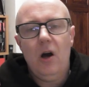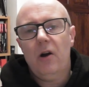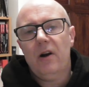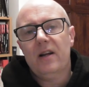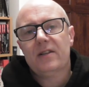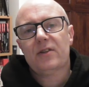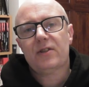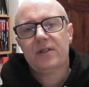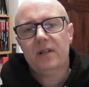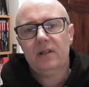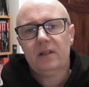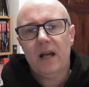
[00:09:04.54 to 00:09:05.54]
Alright, so
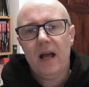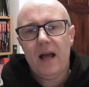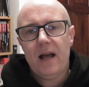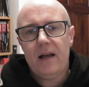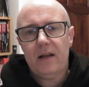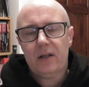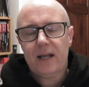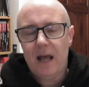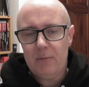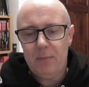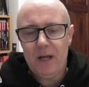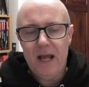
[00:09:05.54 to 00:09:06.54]
Sildar
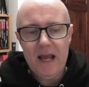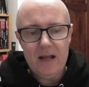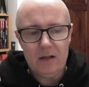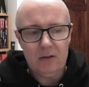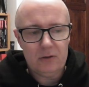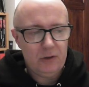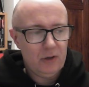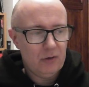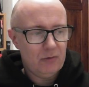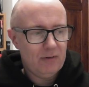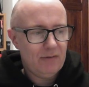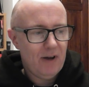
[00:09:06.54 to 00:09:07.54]
can be healed, you know,
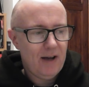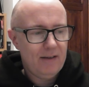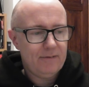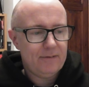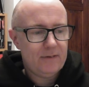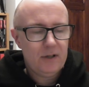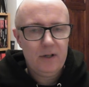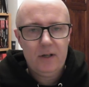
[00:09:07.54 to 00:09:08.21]
revived